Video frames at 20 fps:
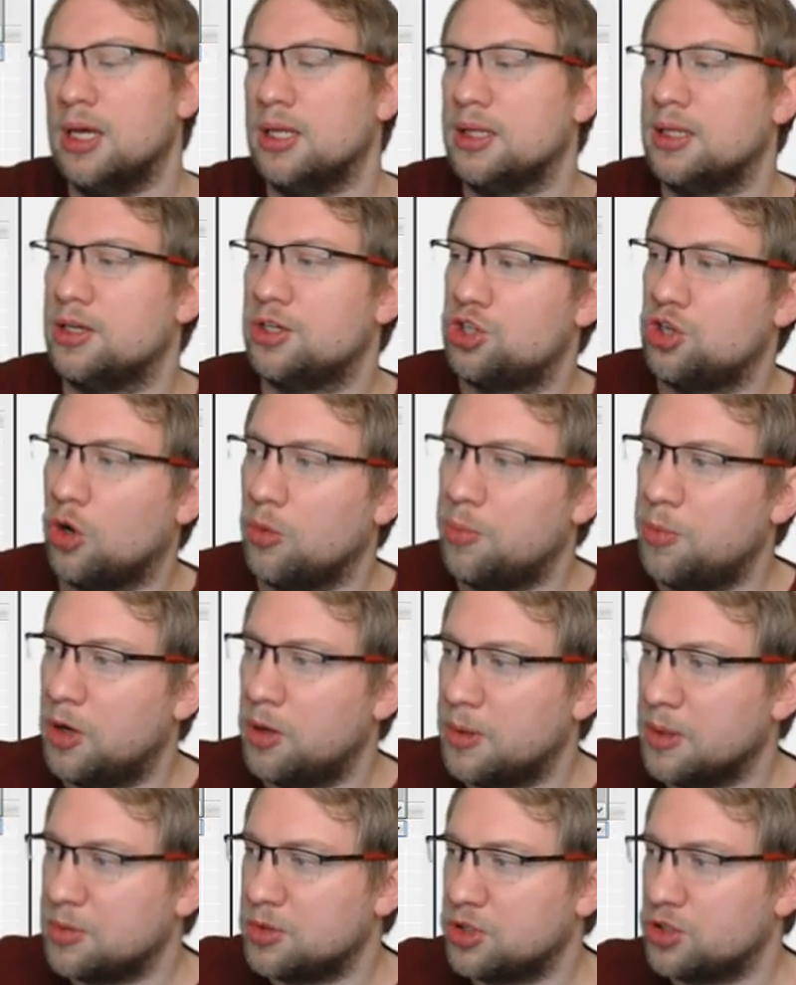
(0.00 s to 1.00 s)
There's show
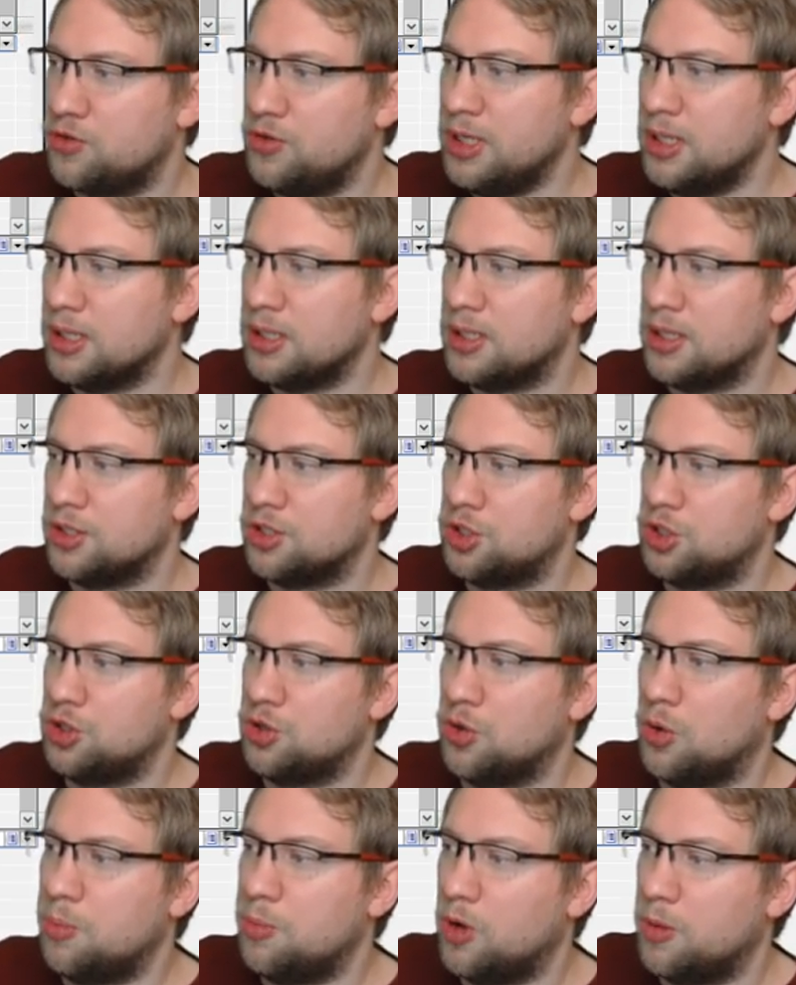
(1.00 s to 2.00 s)
popup screen and there's
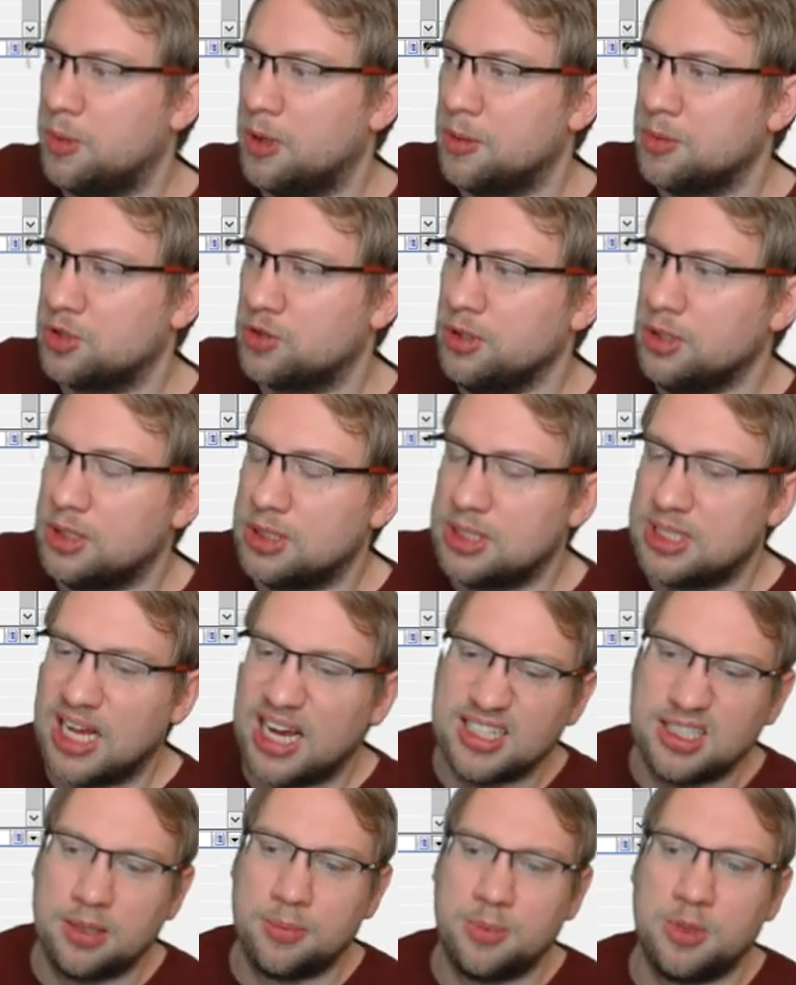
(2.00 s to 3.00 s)
show popup screen
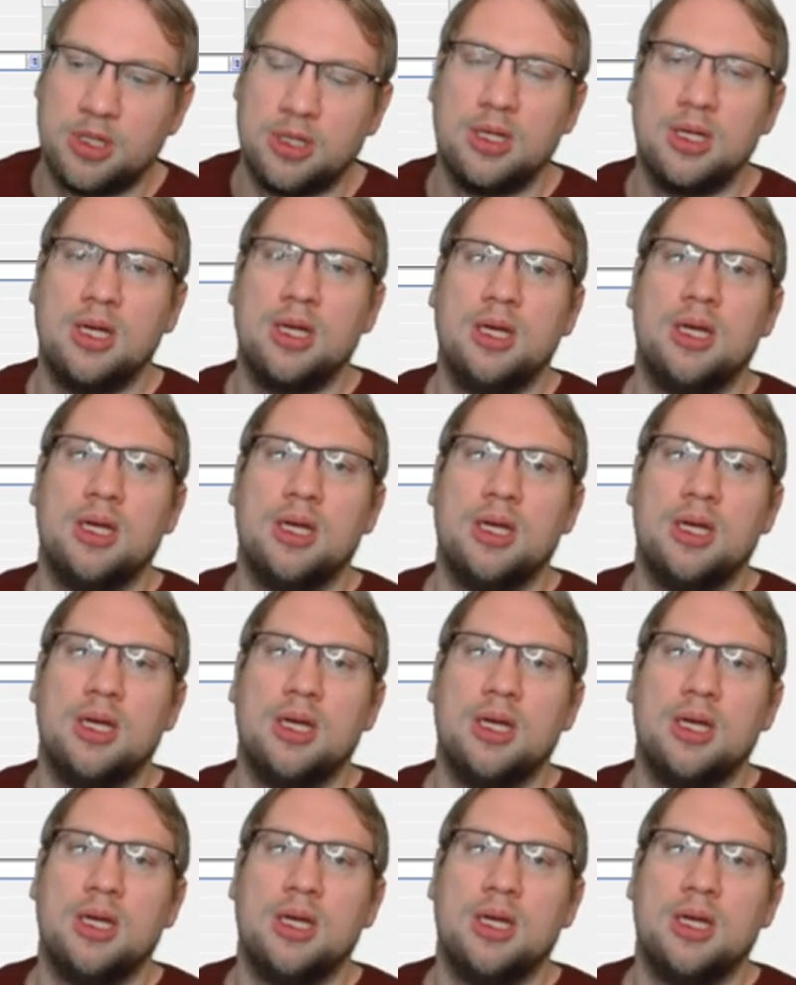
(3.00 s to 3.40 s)
sizable.